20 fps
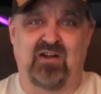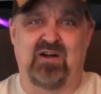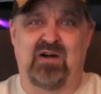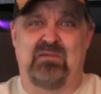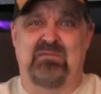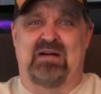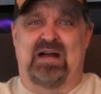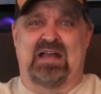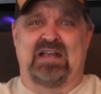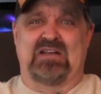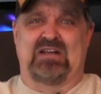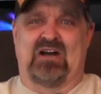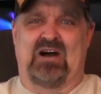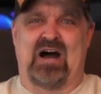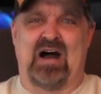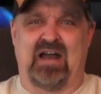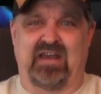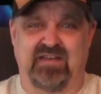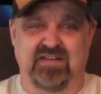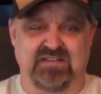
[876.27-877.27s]
Oh my
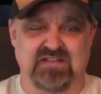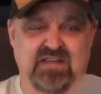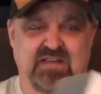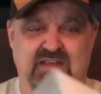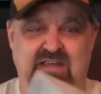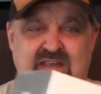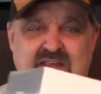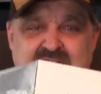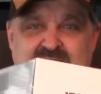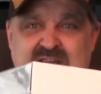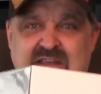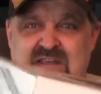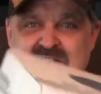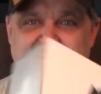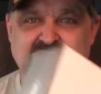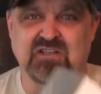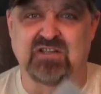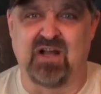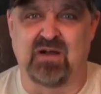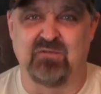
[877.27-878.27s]
God, it
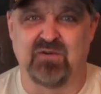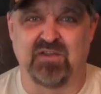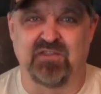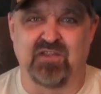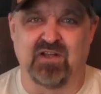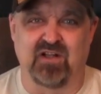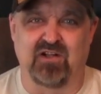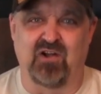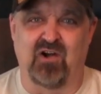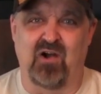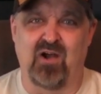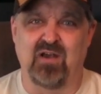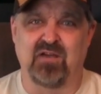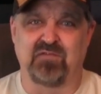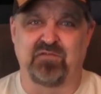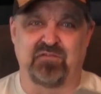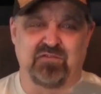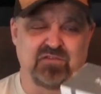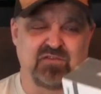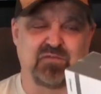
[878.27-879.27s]
should come with a
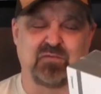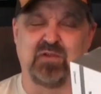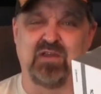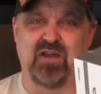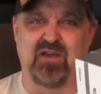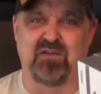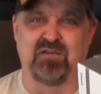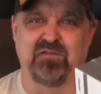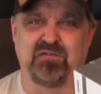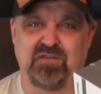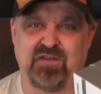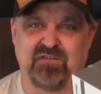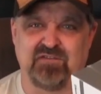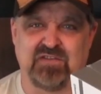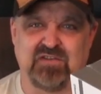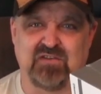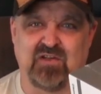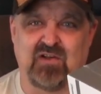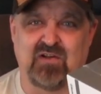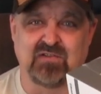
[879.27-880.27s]
card for
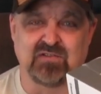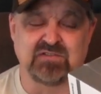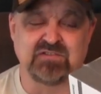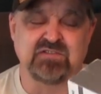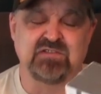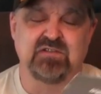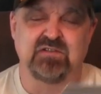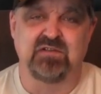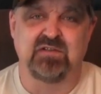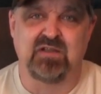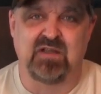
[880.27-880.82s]
$350.